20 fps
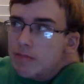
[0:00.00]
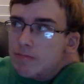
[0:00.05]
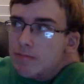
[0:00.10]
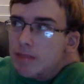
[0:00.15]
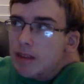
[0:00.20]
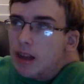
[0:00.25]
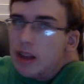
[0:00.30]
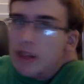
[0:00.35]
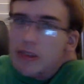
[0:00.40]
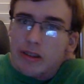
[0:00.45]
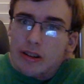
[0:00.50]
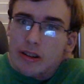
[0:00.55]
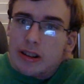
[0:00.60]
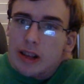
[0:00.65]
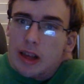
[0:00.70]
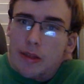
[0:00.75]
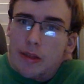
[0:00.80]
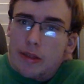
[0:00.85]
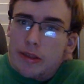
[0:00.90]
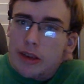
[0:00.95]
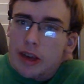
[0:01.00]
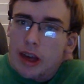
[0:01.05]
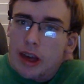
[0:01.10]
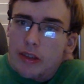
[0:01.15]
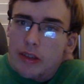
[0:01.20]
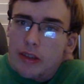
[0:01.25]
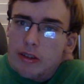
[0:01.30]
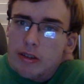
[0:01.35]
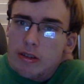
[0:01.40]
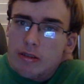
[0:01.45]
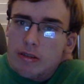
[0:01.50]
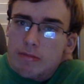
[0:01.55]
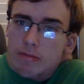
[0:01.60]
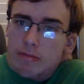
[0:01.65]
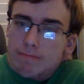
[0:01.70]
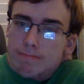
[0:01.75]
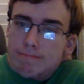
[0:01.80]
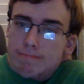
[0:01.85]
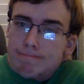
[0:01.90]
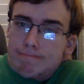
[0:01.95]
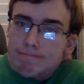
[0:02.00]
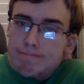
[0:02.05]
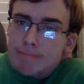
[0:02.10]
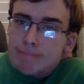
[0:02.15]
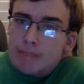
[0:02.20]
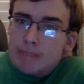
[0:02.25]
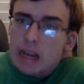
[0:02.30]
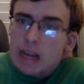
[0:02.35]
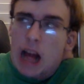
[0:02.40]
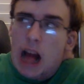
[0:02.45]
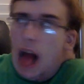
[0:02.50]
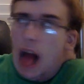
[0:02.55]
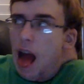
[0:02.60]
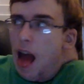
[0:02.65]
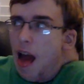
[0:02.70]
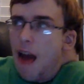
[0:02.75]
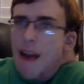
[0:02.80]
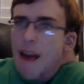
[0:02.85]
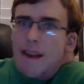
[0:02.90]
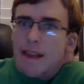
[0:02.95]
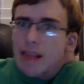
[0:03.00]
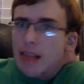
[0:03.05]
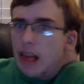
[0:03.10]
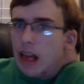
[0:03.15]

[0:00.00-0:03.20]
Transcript: 107 chapters. I think